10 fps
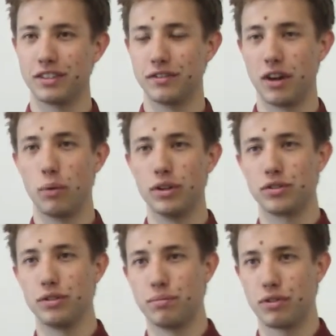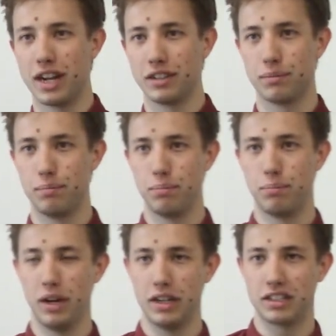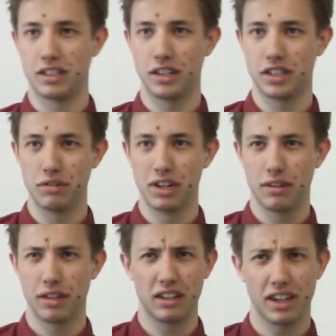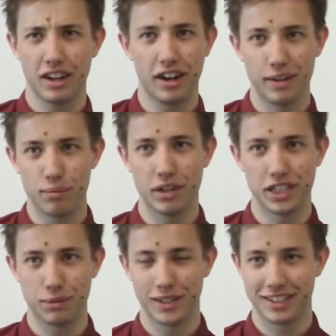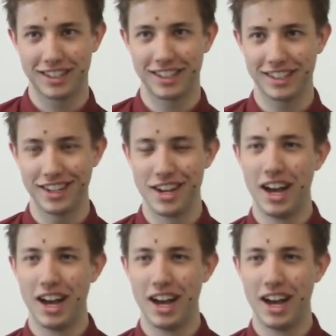of I want to impress, but I stutter and I think I can't impress when I stutter,